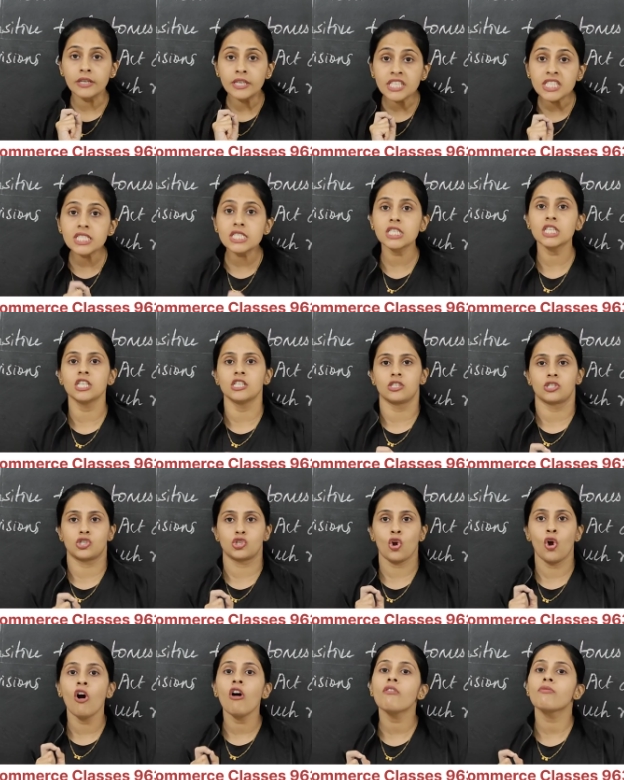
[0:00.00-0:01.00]

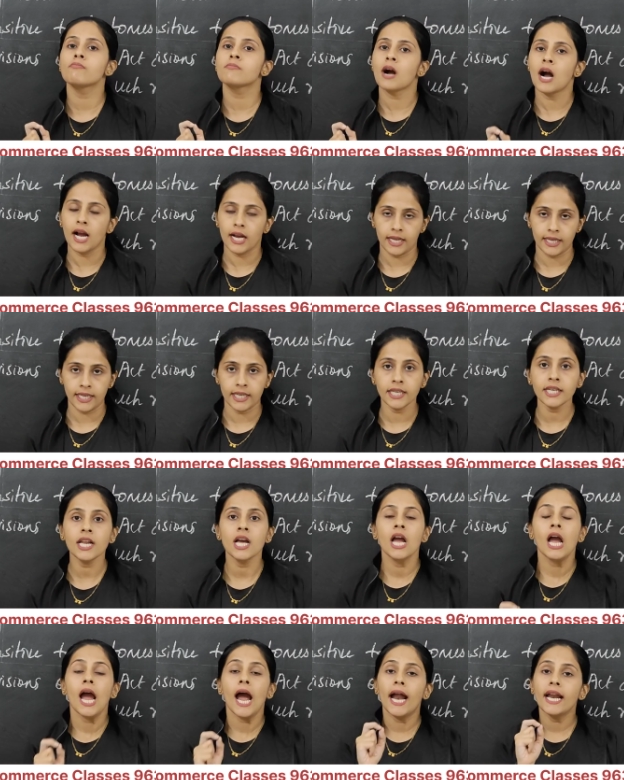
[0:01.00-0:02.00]
research of
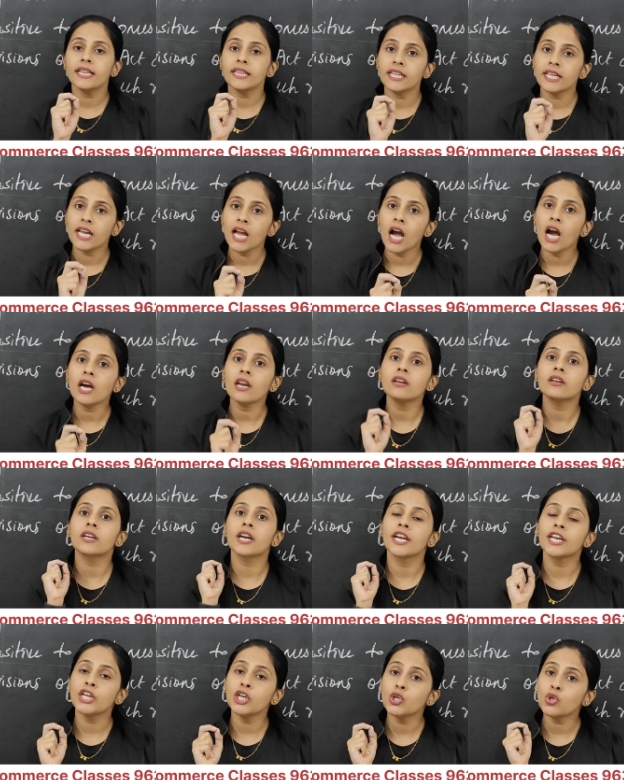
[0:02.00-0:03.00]
market, and they are
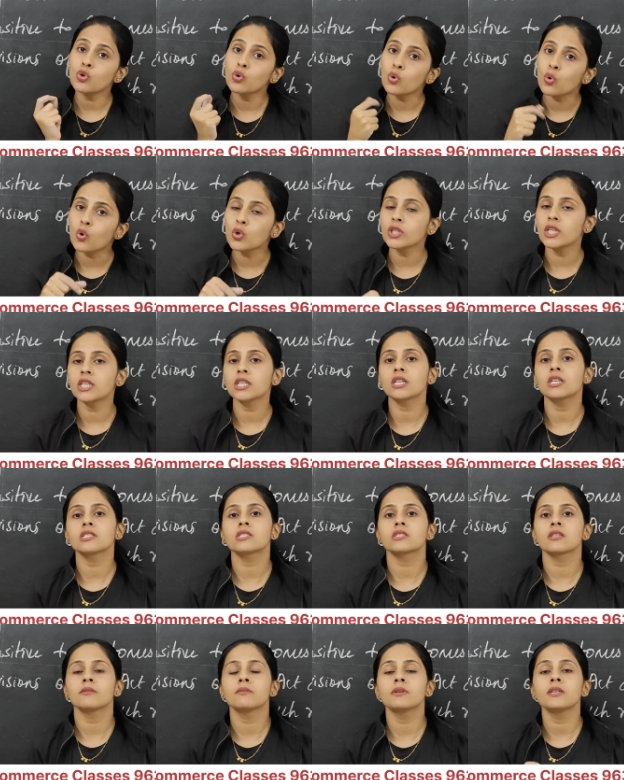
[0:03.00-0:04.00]
ready to know their
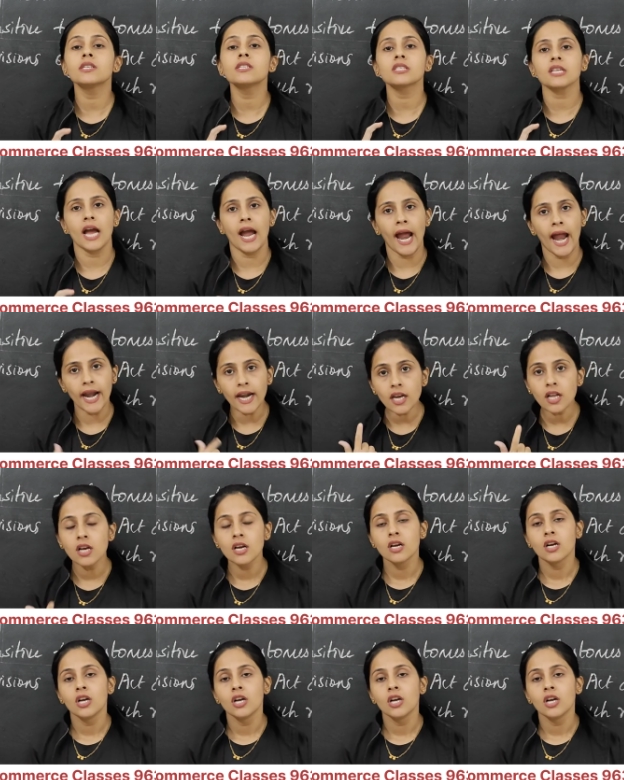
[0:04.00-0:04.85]
customers and